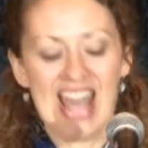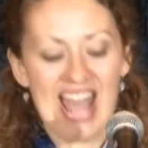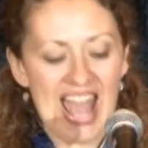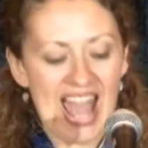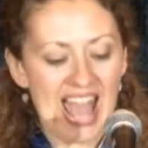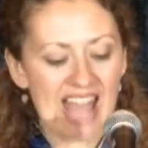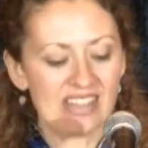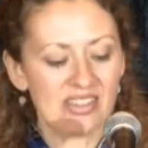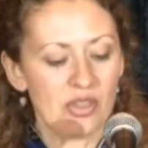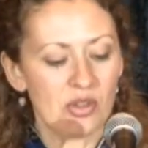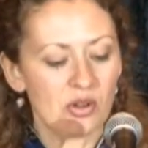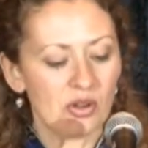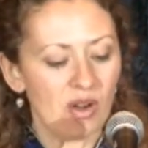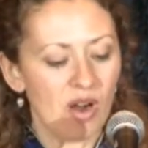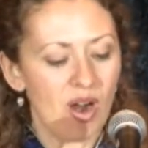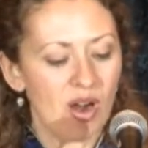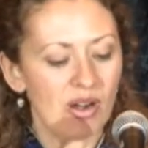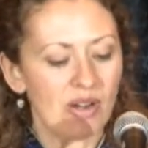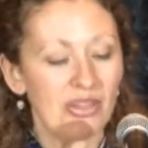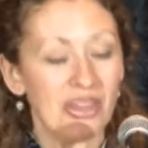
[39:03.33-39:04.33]
And there
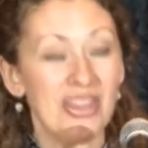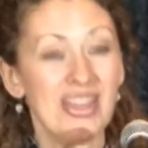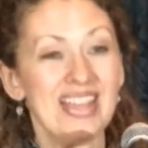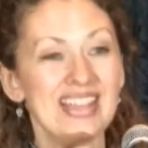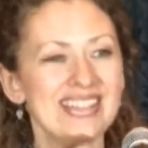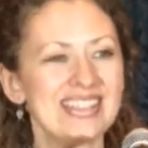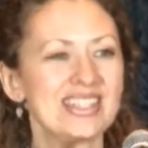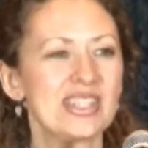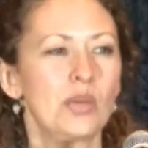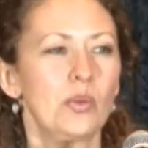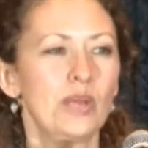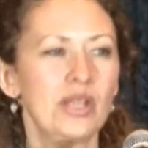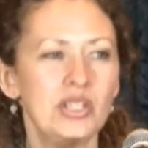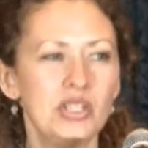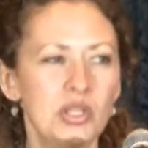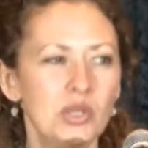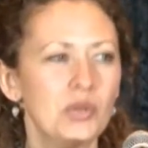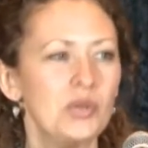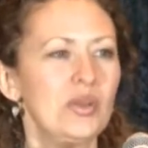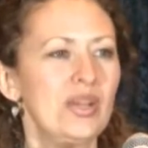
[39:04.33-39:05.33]
are things that we
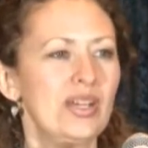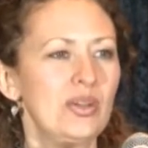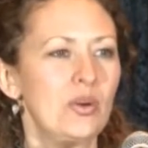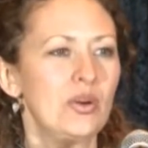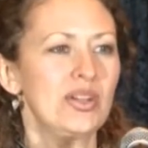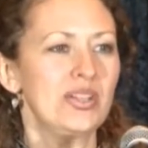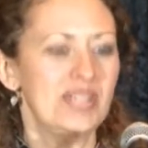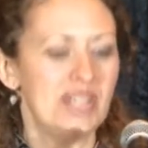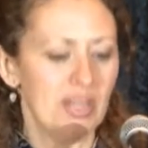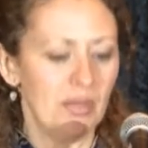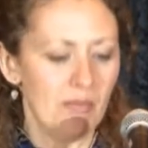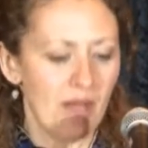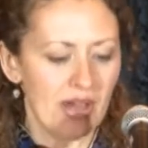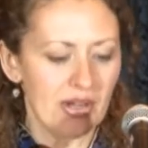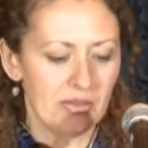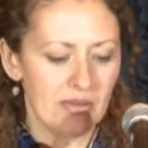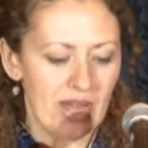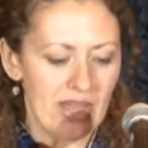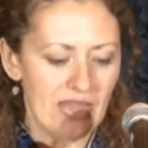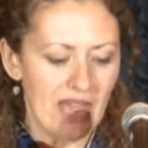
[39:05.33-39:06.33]
do in order to
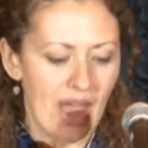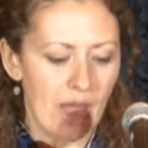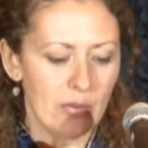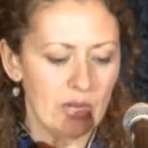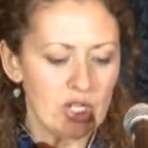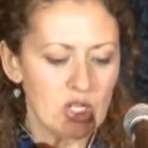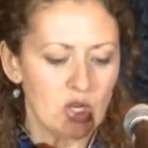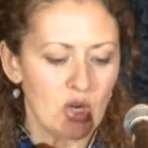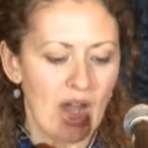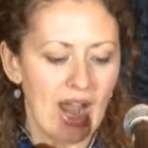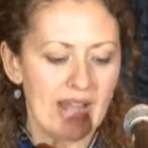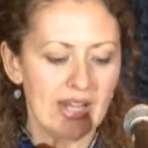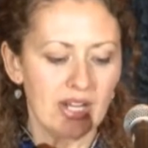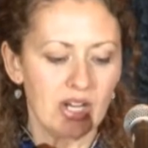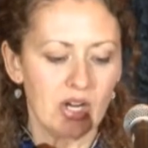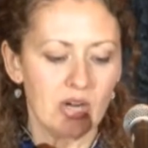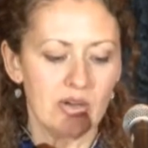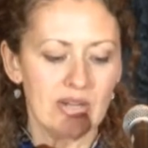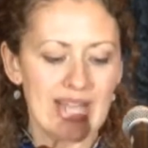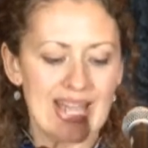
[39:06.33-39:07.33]
moderate that. We try to
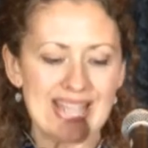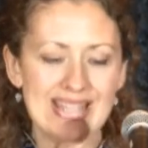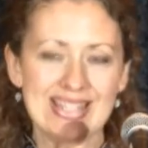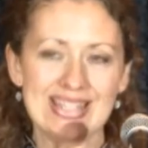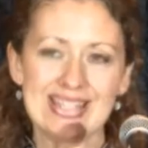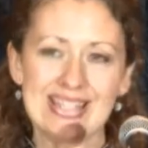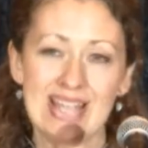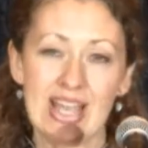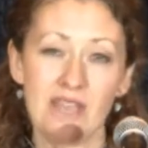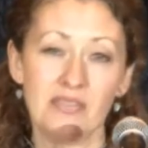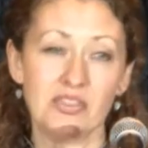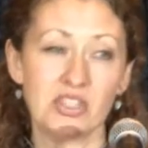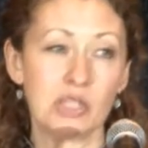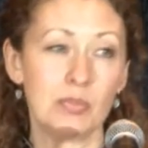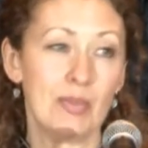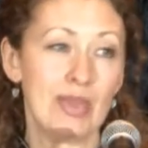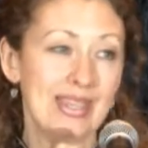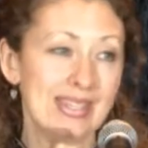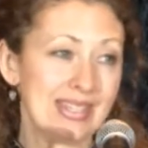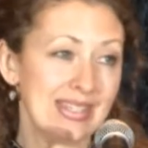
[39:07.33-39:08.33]
create safe
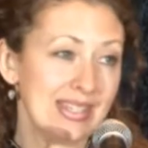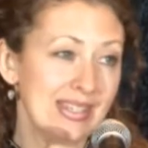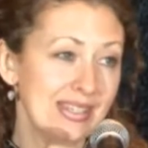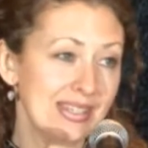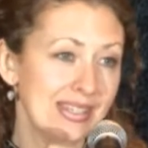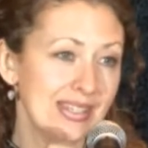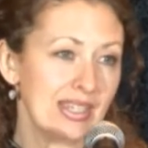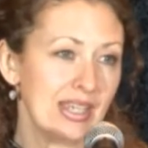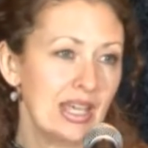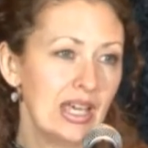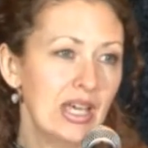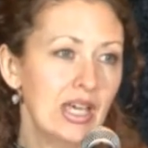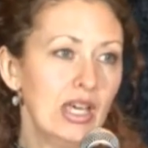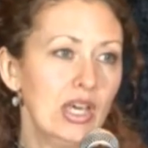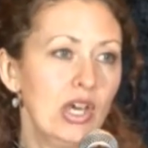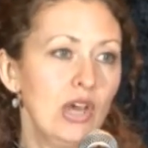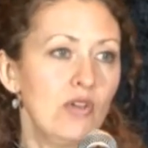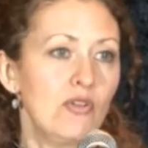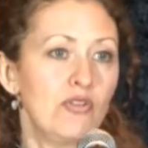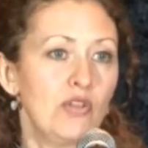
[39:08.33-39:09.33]
spaces
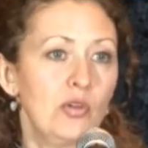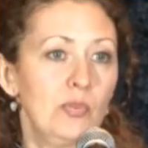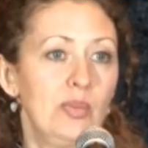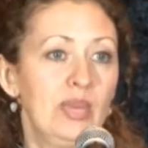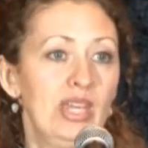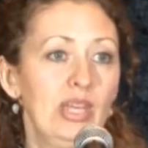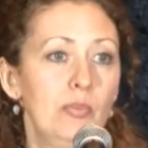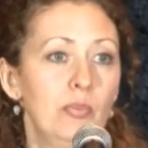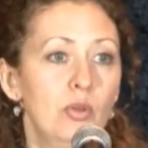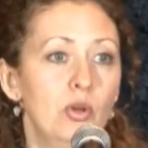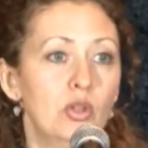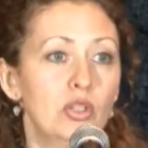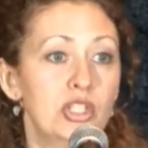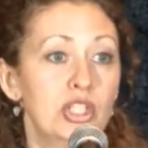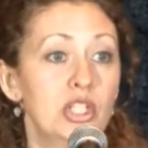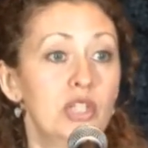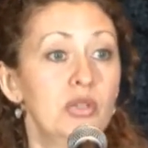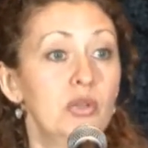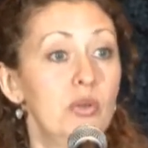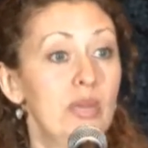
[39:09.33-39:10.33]
for people
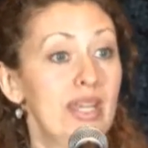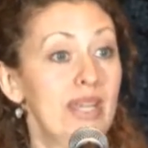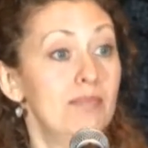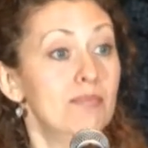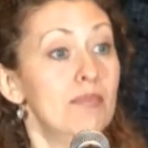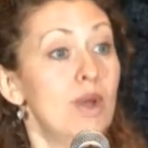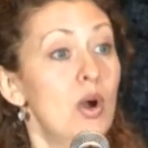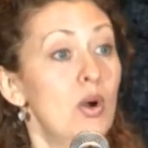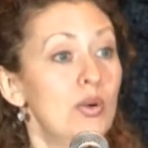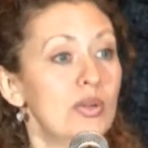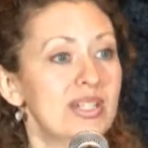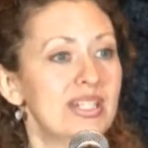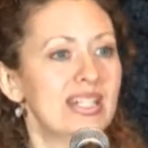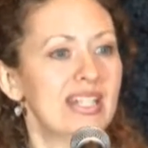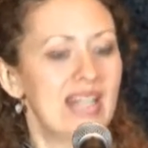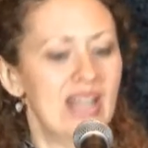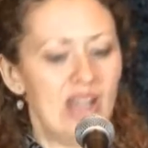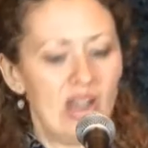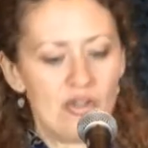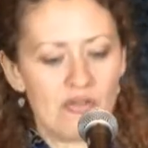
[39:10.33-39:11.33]
to emote,
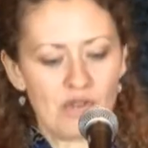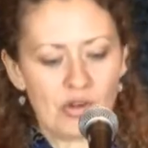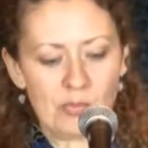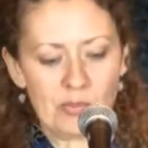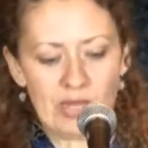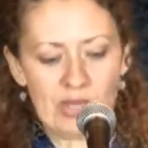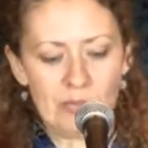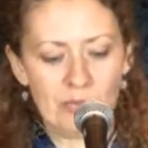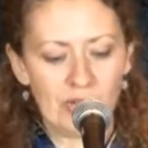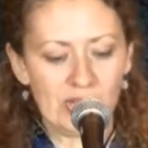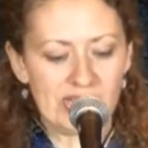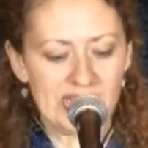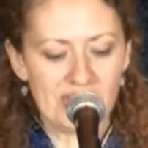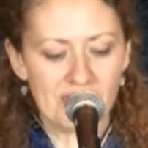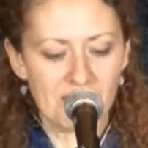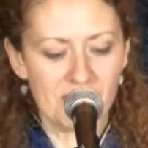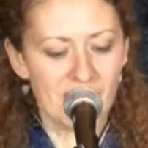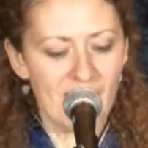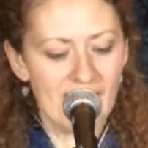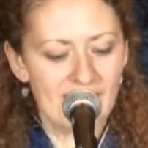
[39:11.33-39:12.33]
for people to
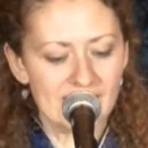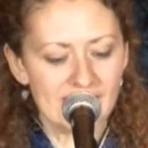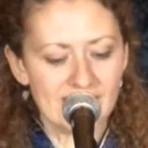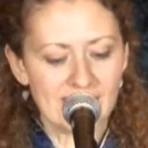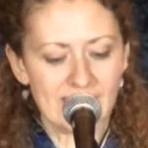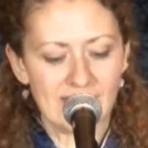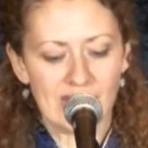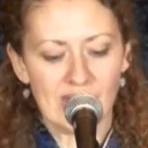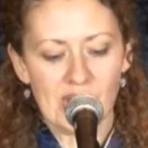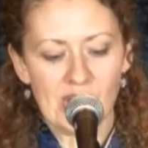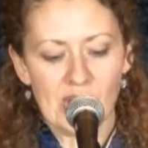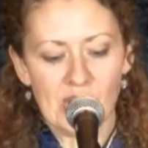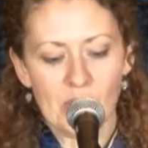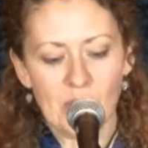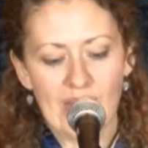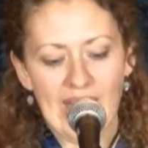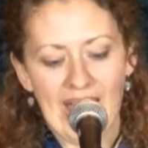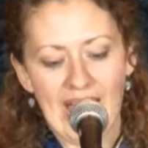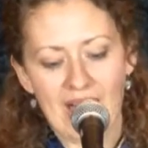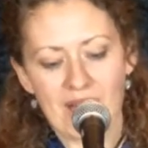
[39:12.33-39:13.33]
vent.
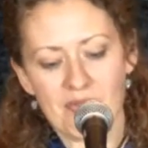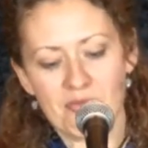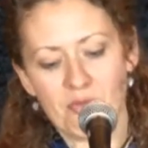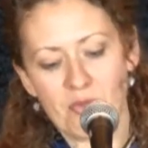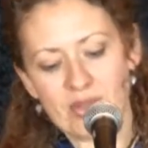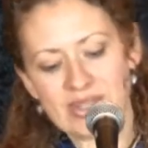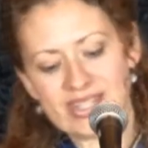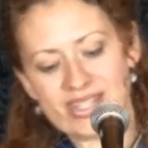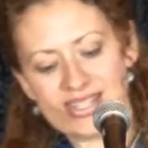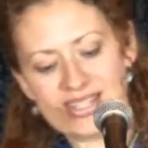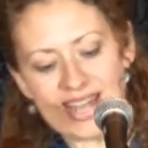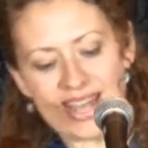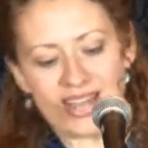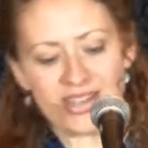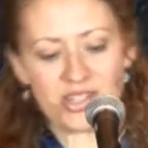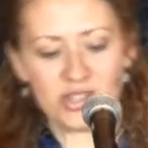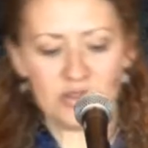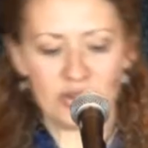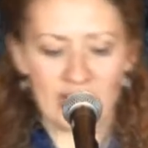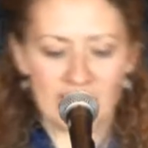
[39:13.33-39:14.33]
We have once a day a
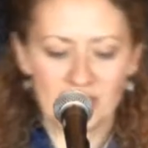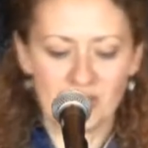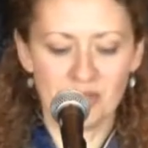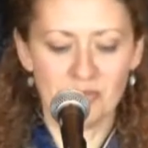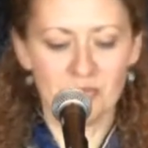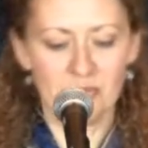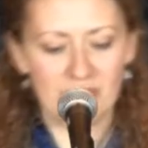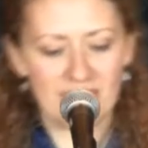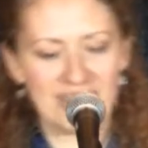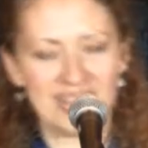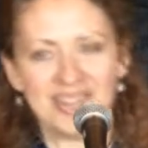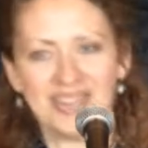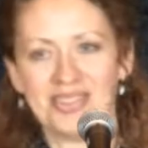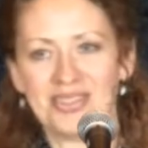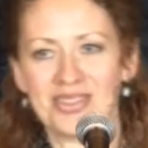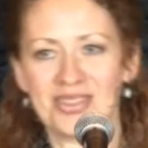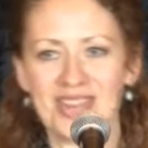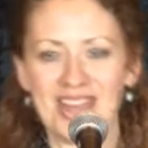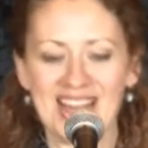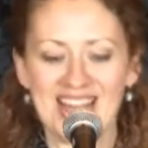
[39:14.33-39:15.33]
stretch and
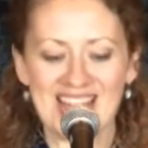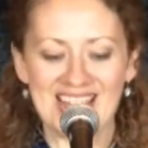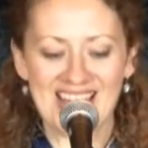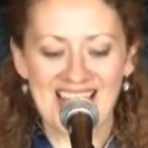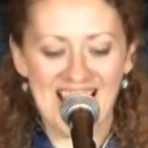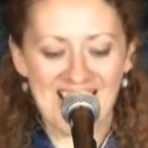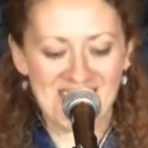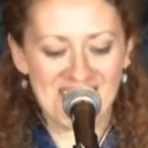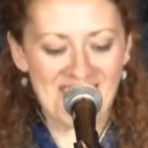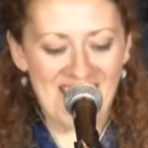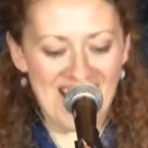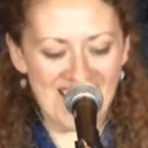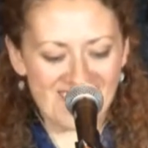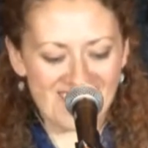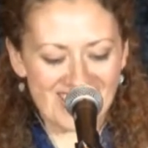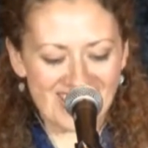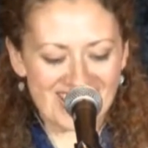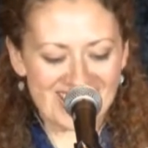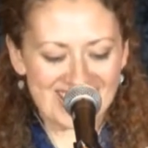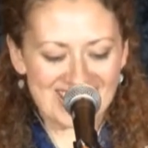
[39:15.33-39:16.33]
breathe uh, half
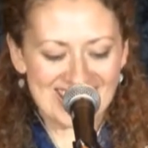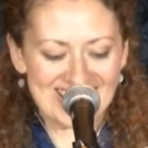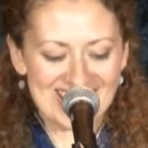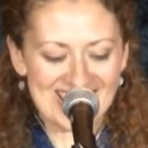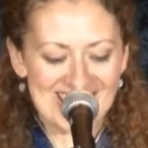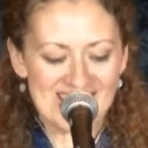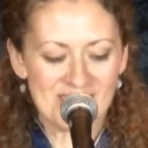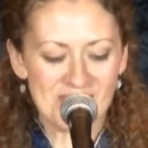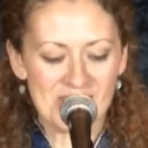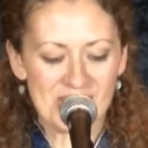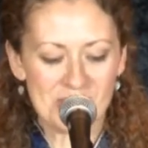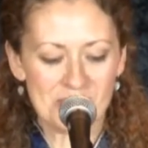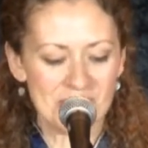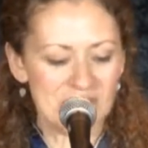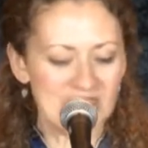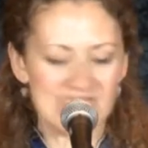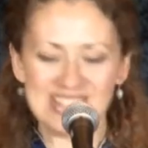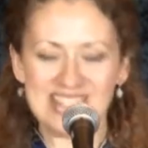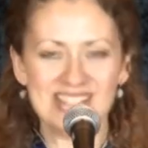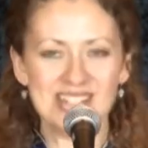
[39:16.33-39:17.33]
hour because we
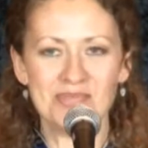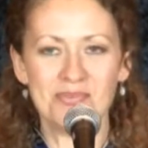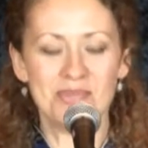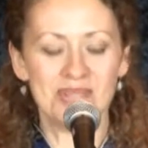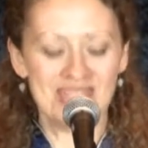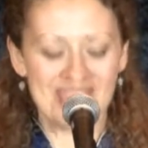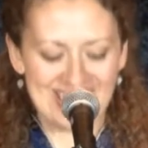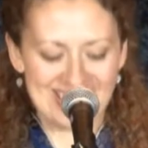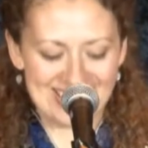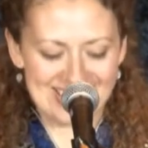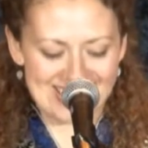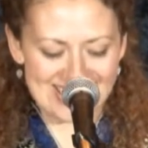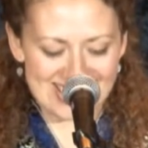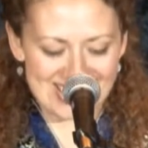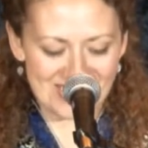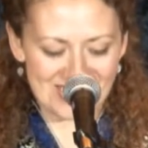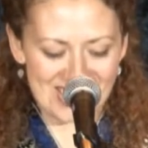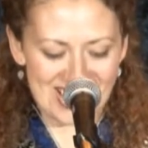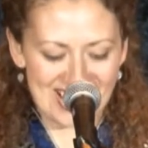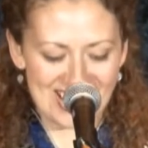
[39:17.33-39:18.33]
just need to breathe
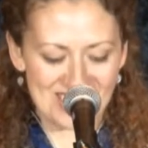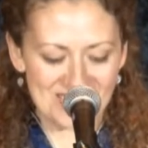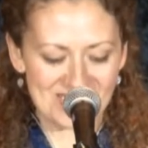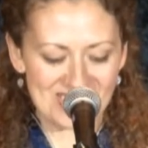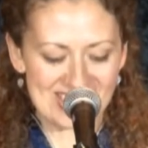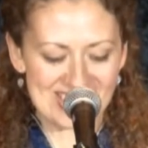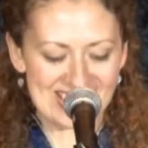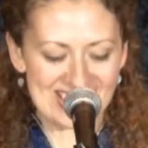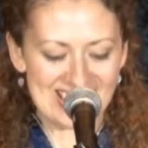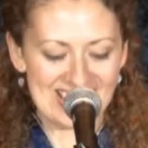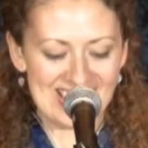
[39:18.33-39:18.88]
sometimes.